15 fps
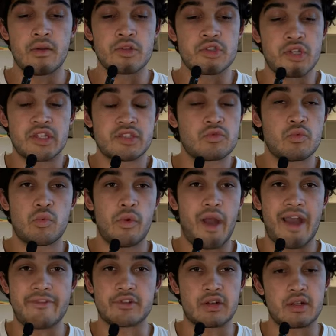just
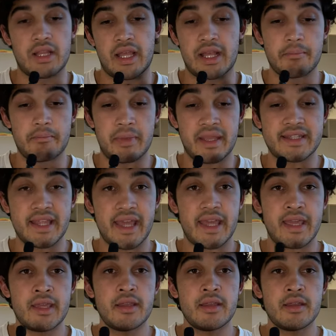after like a big
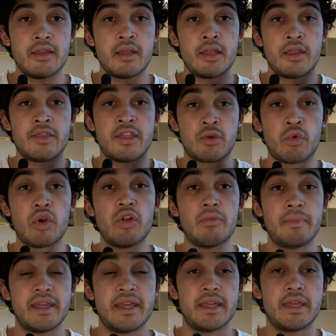day, there will
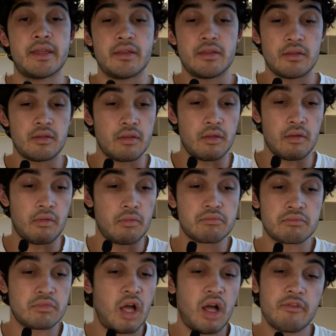be
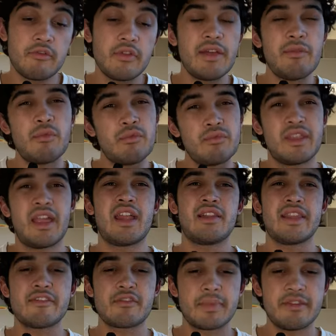
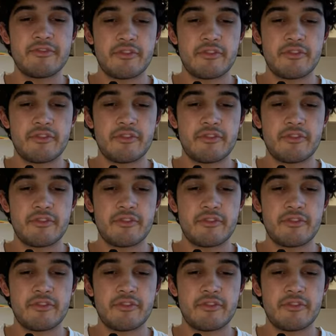it'll never be